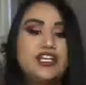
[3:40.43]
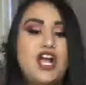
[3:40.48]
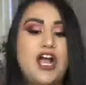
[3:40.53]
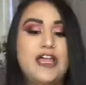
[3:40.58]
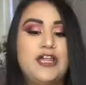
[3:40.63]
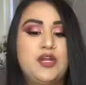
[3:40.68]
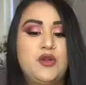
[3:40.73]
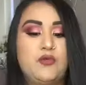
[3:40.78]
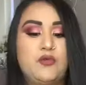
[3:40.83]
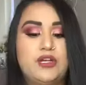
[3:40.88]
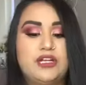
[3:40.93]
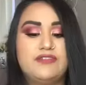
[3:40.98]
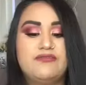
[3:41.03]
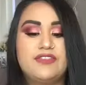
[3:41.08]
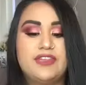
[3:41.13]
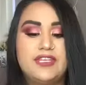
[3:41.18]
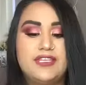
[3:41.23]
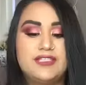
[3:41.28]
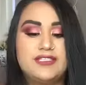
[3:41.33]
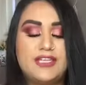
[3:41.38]
gotten one of
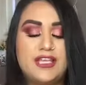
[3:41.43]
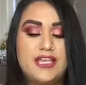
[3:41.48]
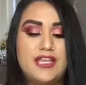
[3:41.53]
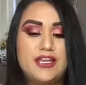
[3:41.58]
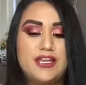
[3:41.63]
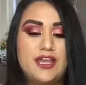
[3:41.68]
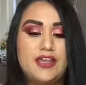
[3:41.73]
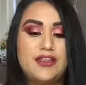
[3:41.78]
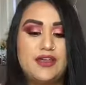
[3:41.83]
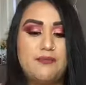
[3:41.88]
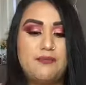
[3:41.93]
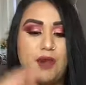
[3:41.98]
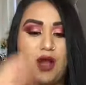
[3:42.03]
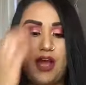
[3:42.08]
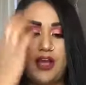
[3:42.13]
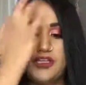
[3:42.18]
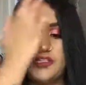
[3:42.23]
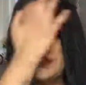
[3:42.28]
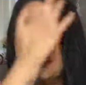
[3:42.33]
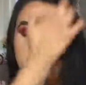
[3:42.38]
these in the
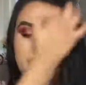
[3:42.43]
box